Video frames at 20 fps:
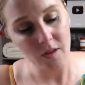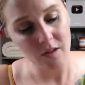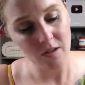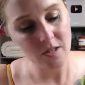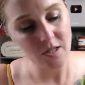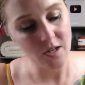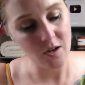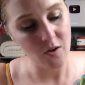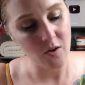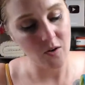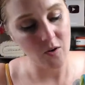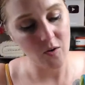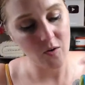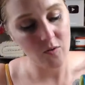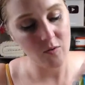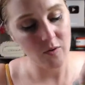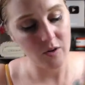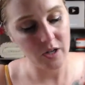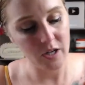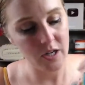
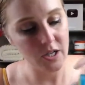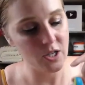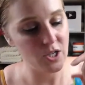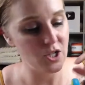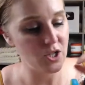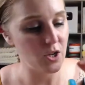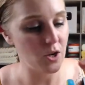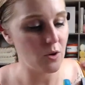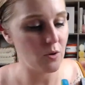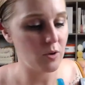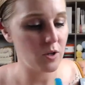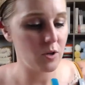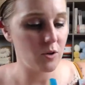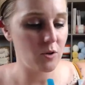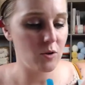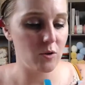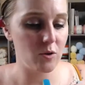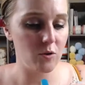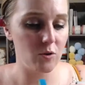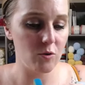So we're going to show
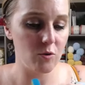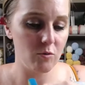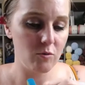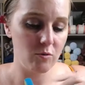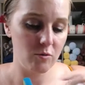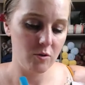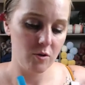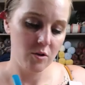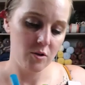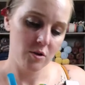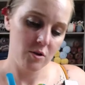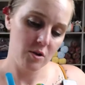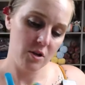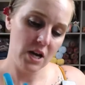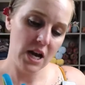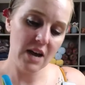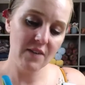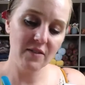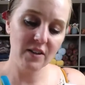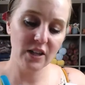you,
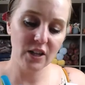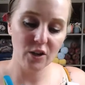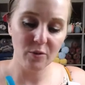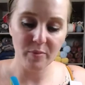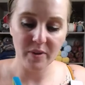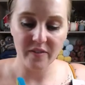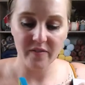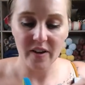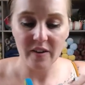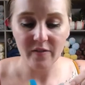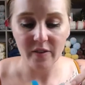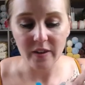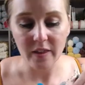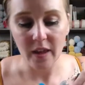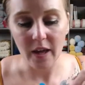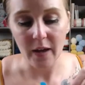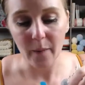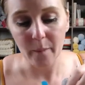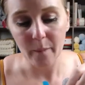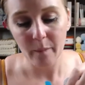I have a little bit of
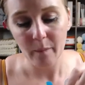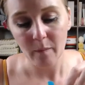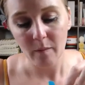everything.